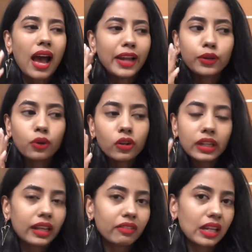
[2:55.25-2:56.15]
I do
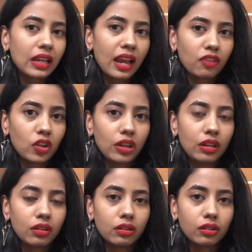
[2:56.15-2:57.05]
not like very
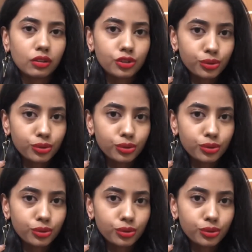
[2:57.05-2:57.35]
heavy uh,